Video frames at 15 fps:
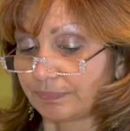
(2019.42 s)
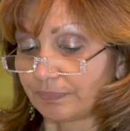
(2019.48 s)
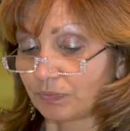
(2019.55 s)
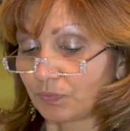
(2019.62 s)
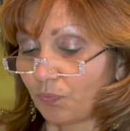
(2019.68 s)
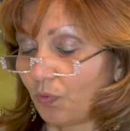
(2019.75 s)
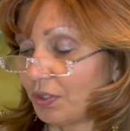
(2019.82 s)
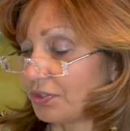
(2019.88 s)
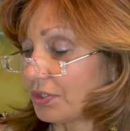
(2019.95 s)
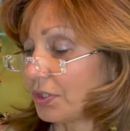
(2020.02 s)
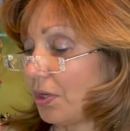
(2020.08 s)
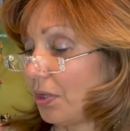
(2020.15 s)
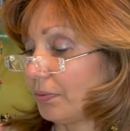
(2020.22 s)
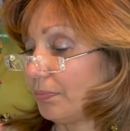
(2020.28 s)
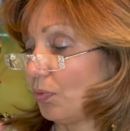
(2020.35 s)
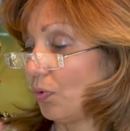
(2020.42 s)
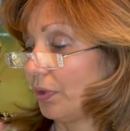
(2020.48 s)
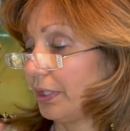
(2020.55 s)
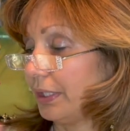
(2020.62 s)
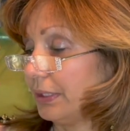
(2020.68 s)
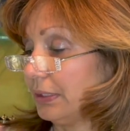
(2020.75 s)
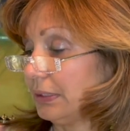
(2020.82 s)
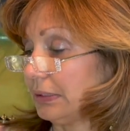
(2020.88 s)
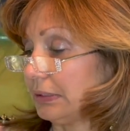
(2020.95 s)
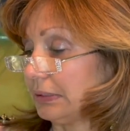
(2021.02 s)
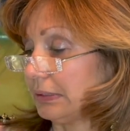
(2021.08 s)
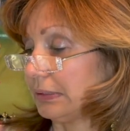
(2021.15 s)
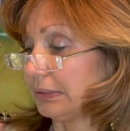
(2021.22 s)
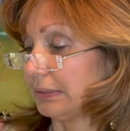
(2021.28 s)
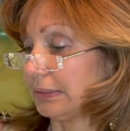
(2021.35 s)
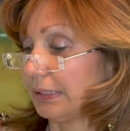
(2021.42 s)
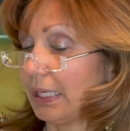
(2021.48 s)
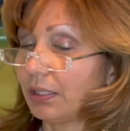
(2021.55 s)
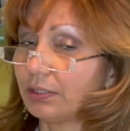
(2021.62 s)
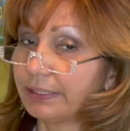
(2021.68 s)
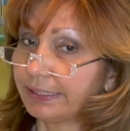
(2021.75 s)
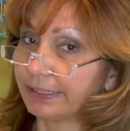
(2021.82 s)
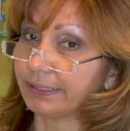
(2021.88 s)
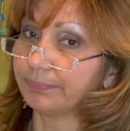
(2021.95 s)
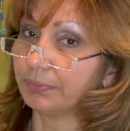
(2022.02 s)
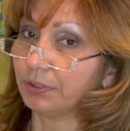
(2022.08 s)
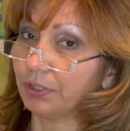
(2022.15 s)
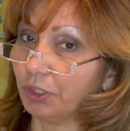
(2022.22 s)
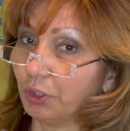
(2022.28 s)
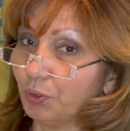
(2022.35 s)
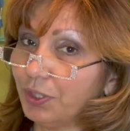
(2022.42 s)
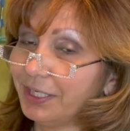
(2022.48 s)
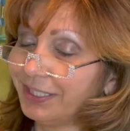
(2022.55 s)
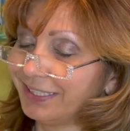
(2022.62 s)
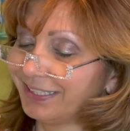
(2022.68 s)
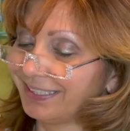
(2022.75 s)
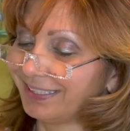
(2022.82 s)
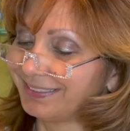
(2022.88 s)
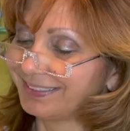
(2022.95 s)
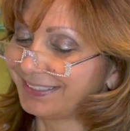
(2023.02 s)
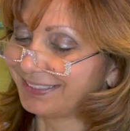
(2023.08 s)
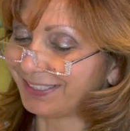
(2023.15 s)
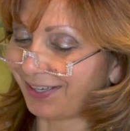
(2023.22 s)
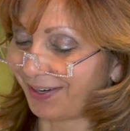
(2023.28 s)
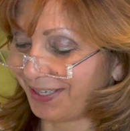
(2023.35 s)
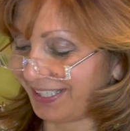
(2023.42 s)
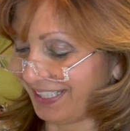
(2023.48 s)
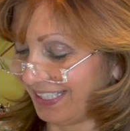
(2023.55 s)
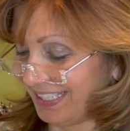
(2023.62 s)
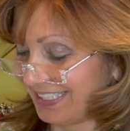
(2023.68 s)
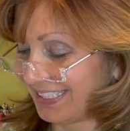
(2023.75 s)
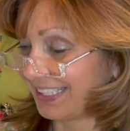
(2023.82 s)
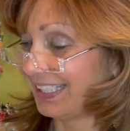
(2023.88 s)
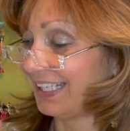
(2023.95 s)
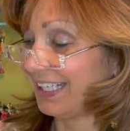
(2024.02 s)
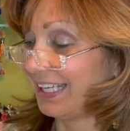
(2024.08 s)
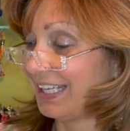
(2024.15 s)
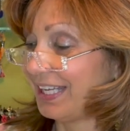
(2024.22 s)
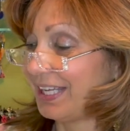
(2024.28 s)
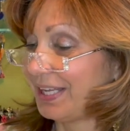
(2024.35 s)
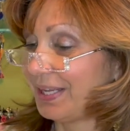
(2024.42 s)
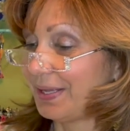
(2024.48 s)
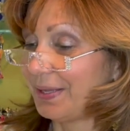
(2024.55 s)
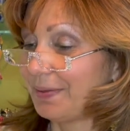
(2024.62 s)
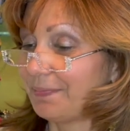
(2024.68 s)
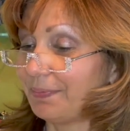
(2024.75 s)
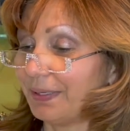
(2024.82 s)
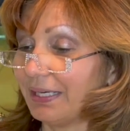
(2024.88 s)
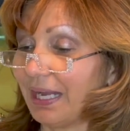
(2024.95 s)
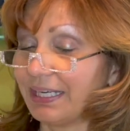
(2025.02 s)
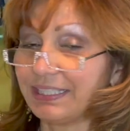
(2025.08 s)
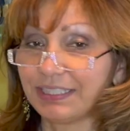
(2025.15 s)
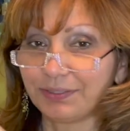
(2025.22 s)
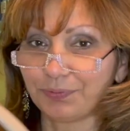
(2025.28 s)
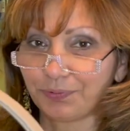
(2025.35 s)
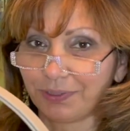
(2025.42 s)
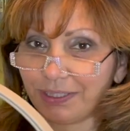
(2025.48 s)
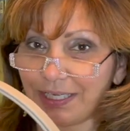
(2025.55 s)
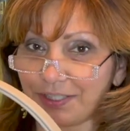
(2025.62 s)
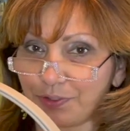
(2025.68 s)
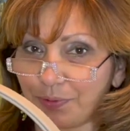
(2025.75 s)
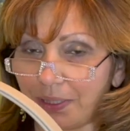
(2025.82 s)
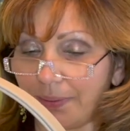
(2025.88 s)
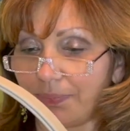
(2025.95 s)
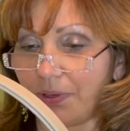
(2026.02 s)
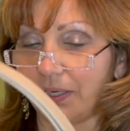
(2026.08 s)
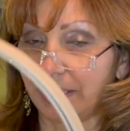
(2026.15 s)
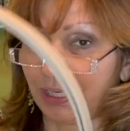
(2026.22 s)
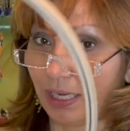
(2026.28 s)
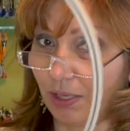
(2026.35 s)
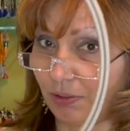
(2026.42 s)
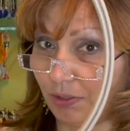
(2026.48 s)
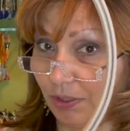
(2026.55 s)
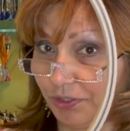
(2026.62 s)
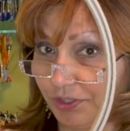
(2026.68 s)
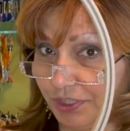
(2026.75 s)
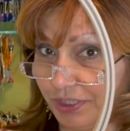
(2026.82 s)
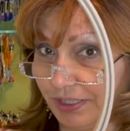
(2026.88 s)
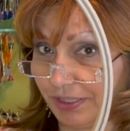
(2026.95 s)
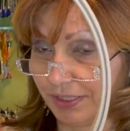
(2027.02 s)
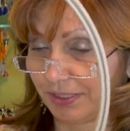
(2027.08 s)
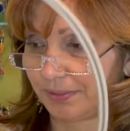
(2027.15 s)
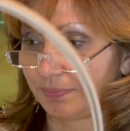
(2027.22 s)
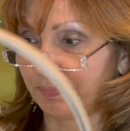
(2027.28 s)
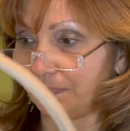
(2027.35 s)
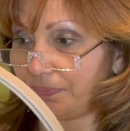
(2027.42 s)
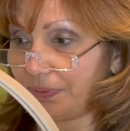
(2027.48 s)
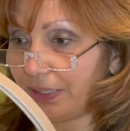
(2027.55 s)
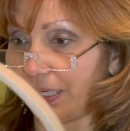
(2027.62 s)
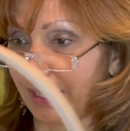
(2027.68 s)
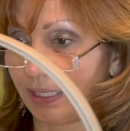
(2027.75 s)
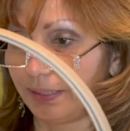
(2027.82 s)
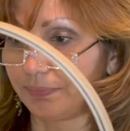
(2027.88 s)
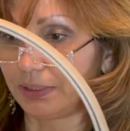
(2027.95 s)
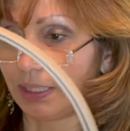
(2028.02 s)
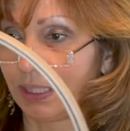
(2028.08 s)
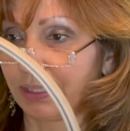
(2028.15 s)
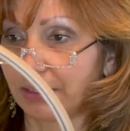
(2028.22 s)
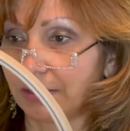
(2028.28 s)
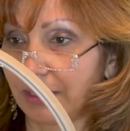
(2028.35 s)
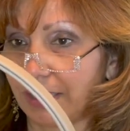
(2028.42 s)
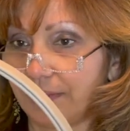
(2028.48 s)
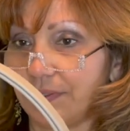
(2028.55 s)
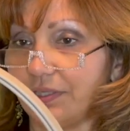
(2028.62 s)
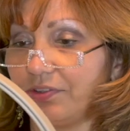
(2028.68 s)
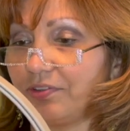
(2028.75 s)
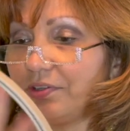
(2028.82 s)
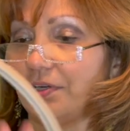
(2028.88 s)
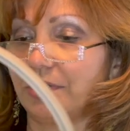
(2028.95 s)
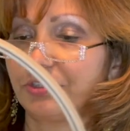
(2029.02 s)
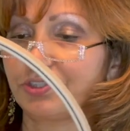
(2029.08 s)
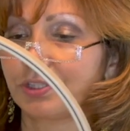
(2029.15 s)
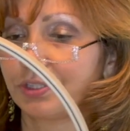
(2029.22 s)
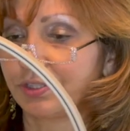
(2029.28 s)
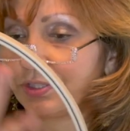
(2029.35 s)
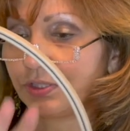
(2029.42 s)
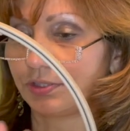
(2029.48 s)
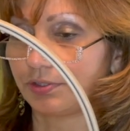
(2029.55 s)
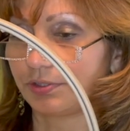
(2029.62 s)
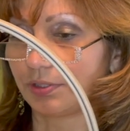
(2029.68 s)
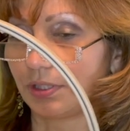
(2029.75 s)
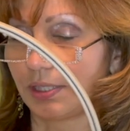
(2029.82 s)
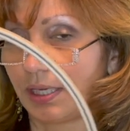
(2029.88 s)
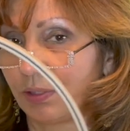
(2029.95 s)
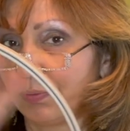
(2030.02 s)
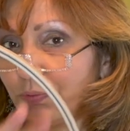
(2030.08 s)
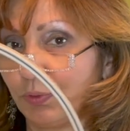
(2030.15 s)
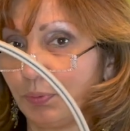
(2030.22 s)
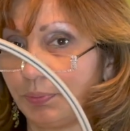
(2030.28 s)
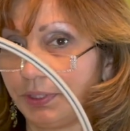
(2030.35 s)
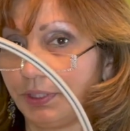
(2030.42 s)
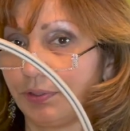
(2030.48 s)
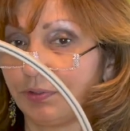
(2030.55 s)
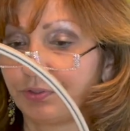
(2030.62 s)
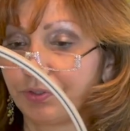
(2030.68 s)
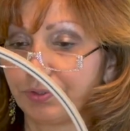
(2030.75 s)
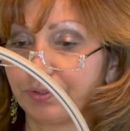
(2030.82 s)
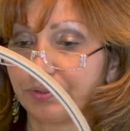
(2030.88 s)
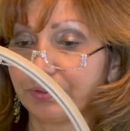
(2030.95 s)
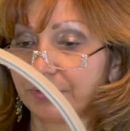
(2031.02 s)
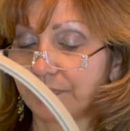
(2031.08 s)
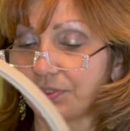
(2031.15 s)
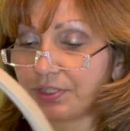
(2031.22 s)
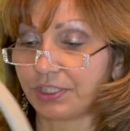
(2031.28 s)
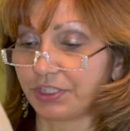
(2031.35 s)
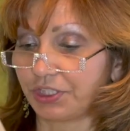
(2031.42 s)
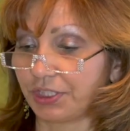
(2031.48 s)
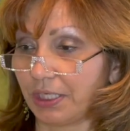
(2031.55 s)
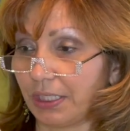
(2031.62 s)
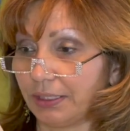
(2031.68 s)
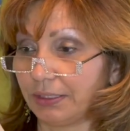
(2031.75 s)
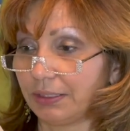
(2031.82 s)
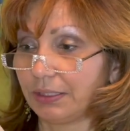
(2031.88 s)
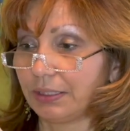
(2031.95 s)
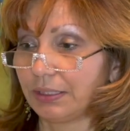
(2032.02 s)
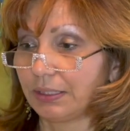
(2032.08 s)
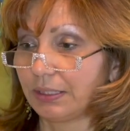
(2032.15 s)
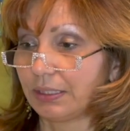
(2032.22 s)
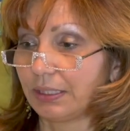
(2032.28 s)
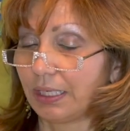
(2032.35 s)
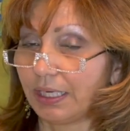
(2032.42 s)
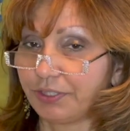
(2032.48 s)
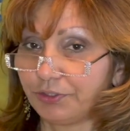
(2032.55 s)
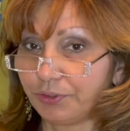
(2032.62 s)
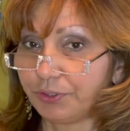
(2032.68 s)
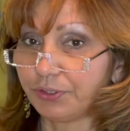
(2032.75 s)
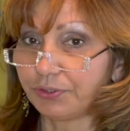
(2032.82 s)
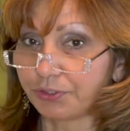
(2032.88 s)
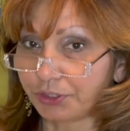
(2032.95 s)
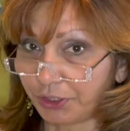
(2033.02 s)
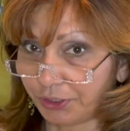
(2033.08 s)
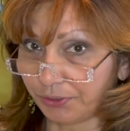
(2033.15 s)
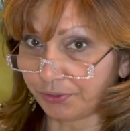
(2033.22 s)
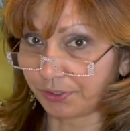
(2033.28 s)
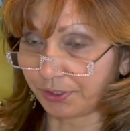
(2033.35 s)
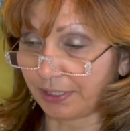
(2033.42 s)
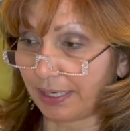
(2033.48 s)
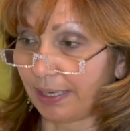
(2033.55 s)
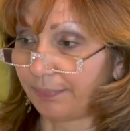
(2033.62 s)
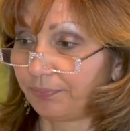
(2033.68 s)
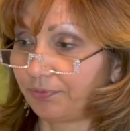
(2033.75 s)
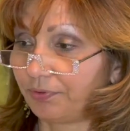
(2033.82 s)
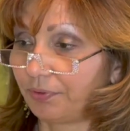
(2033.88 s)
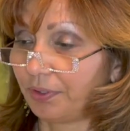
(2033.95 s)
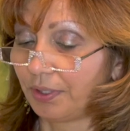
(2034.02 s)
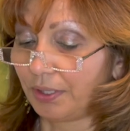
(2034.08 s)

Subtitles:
One's called Morgan. I'll link it below. Sorry guys, but I didn't realize when I bought it how large it is. But I am kind of glad that it's large because there's a lot of room here to stitch on. I do use Q-snaps,